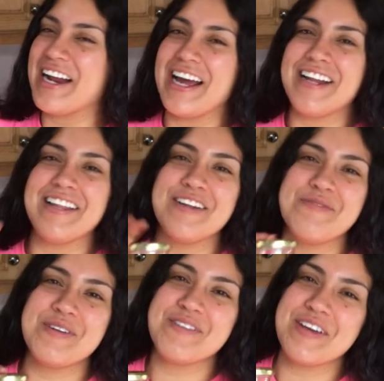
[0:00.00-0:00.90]
add a little
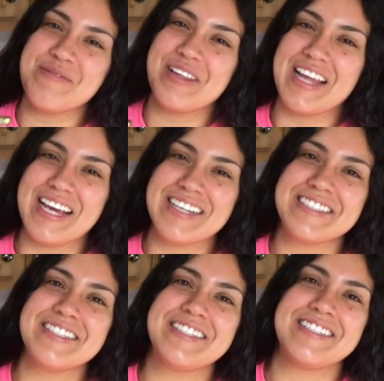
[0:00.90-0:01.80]
bit of Himalayan
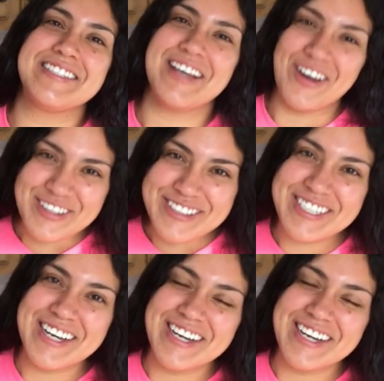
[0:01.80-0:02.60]
salt.